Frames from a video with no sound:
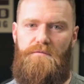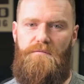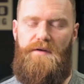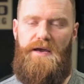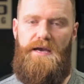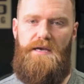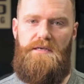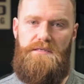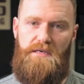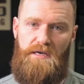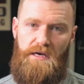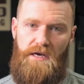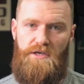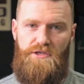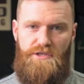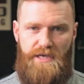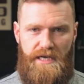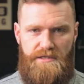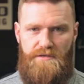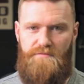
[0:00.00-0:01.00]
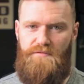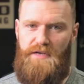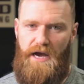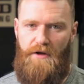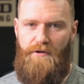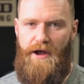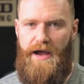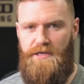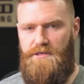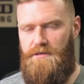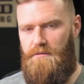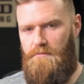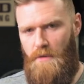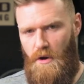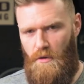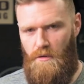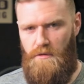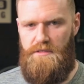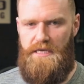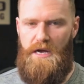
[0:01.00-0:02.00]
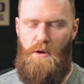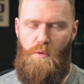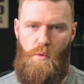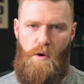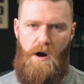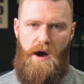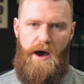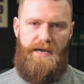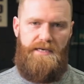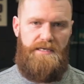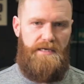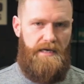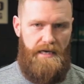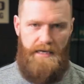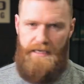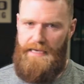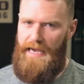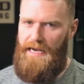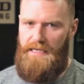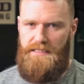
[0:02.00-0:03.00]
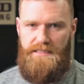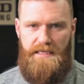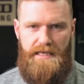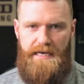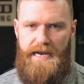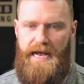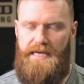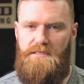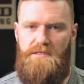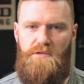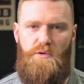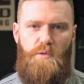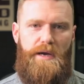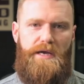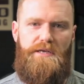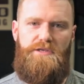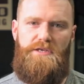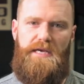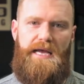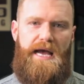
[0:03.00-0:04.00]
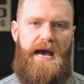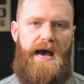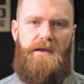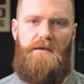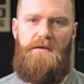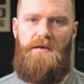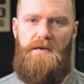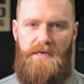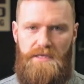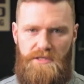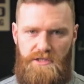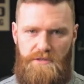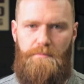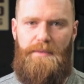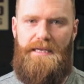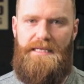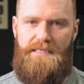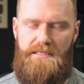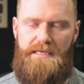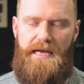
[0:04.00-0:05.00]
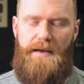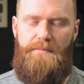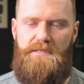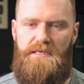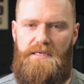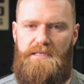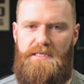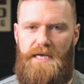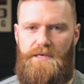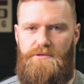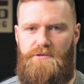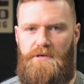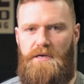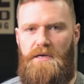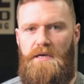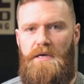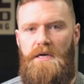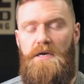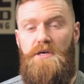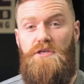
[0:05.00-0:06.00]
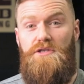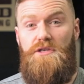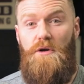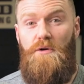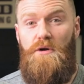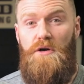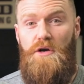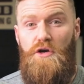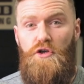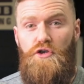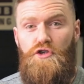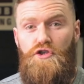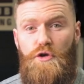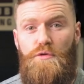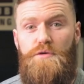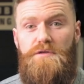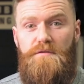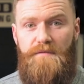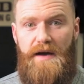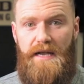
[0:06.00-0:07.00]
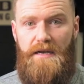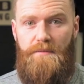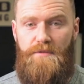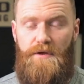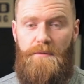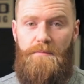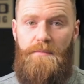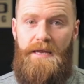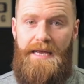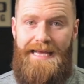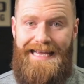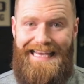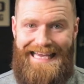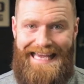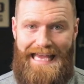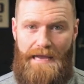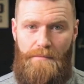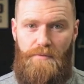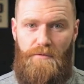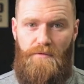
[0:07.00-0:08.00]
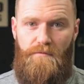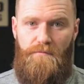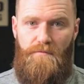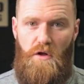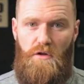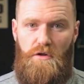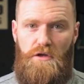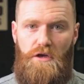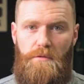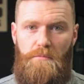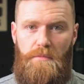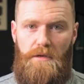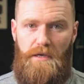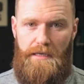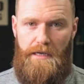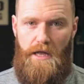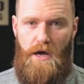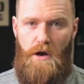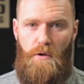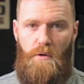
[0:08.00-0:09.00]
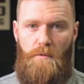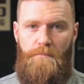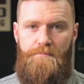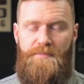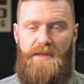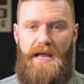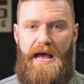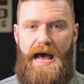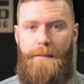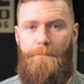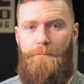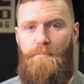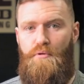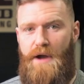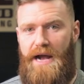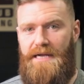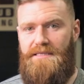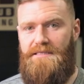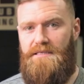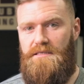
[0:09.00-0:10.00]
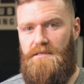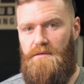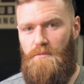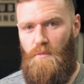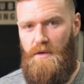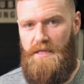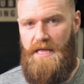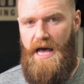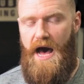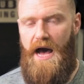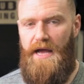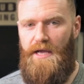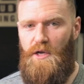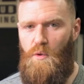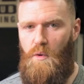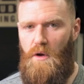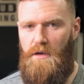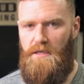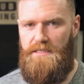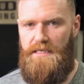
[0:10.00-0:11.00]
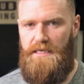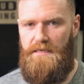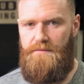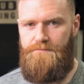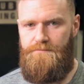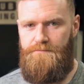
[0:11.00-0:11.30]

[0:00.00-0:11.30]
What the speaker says: phase, change of direction, moguls out wide, getting to the net as quick as you can, split steps, etc. So do develop them, keep volume low, and practice them with high quality.